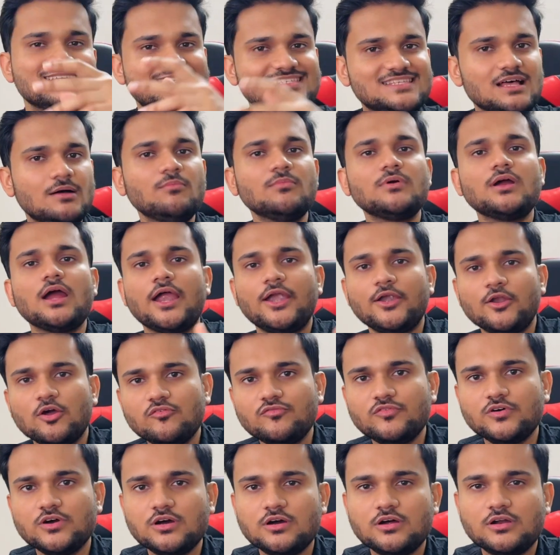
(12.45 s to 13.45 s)
Some kind
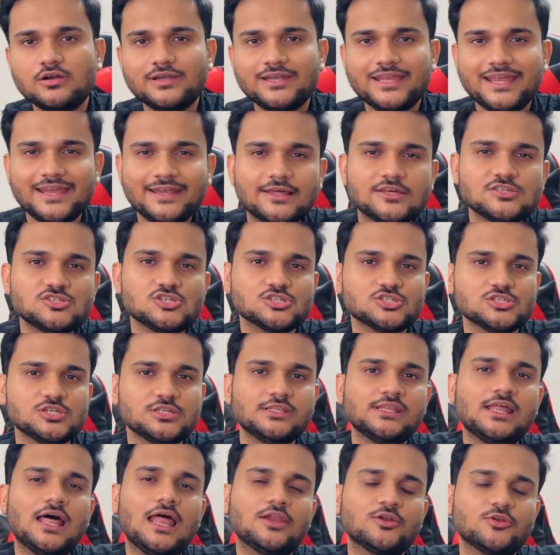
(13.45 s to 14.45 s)
of a data structure
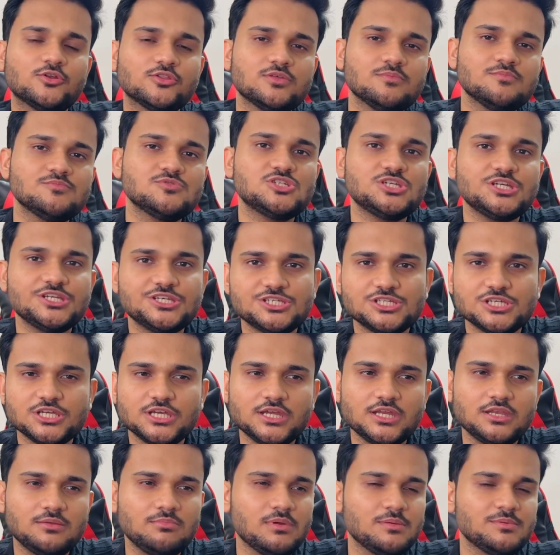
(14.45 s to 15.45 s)
and algorithm cheat
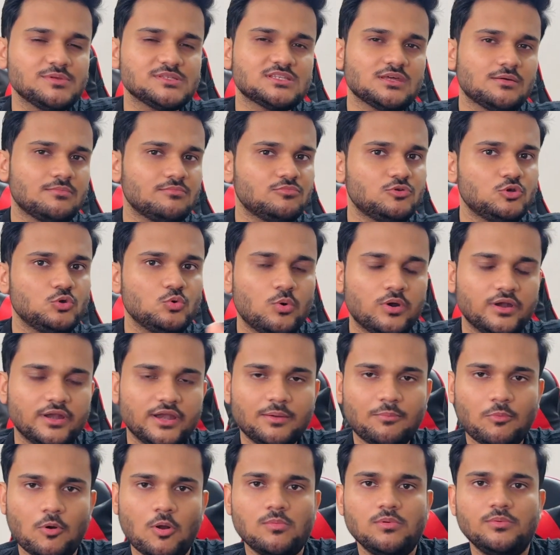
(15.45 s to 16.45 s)
sheet, maybe some
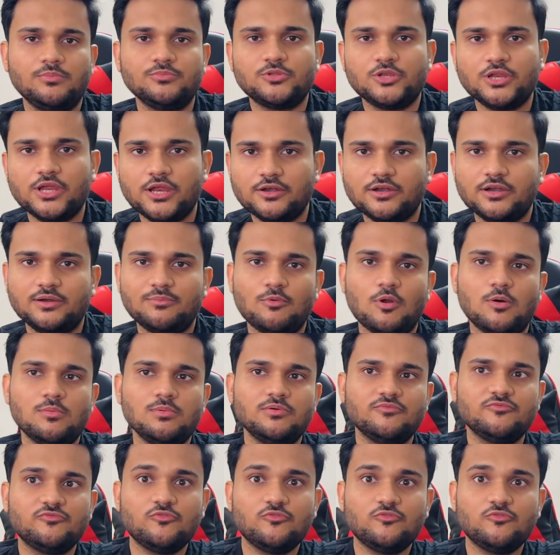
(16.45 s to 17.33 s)
200 problem, 300 problem,